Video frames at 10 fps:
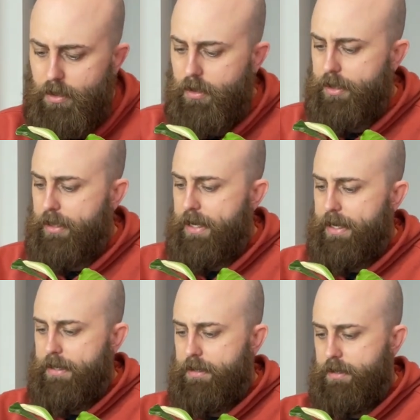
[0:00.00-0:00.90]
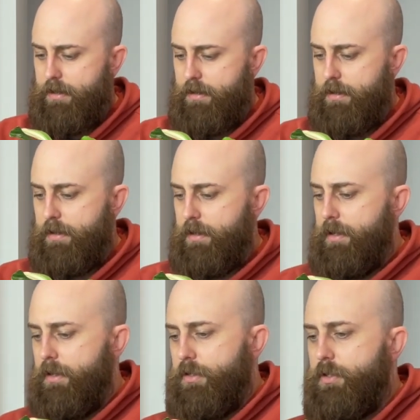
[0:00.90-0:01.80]
Okay,
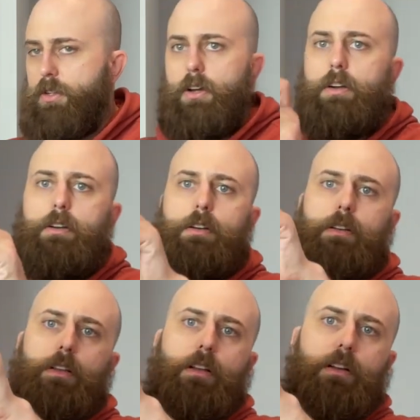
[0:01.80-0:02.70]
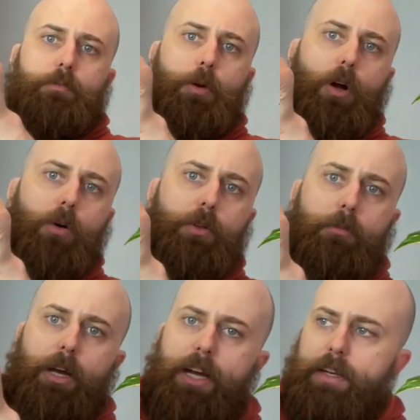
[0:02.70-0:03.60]
so I put a hole in the
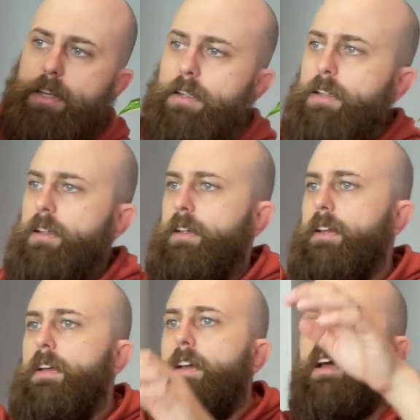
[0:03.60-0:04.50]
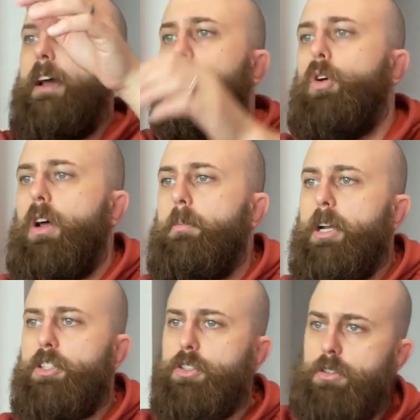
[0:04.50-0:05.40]
bag, and what I'm
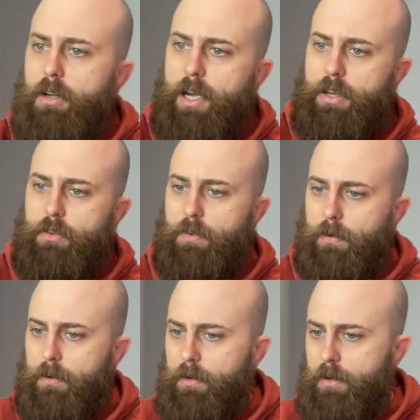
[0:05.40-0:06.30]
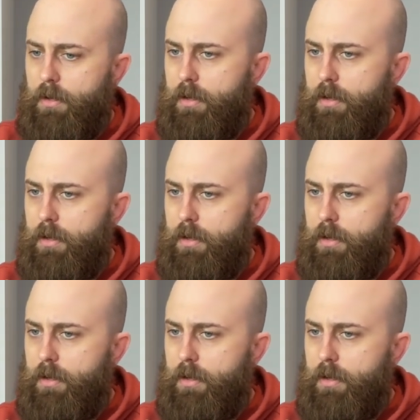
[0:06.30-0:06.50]
going to try and do